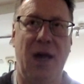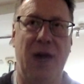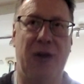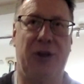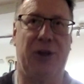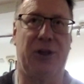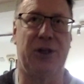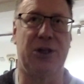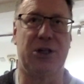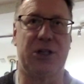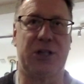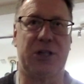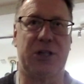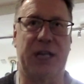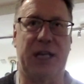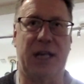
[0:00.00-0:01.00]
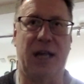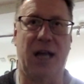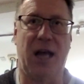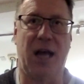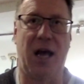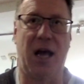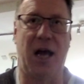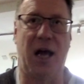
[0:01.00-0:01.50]
that just said,
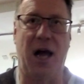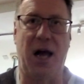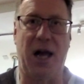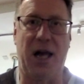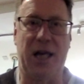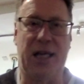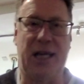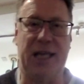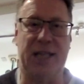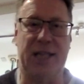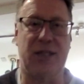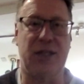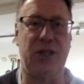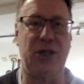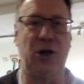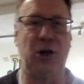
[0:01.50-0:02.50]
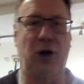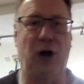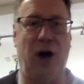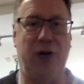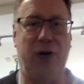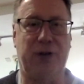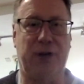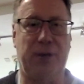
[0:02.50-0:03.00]
yes, can you look
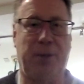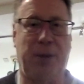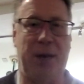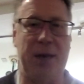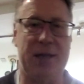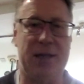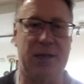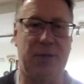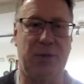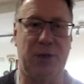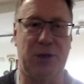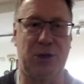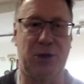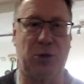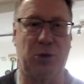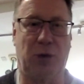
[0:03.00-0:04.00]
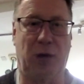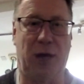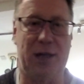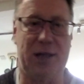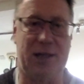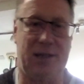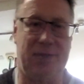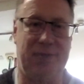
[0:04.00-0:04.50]
after the place and we'll talk
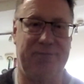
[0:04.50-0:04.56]
later.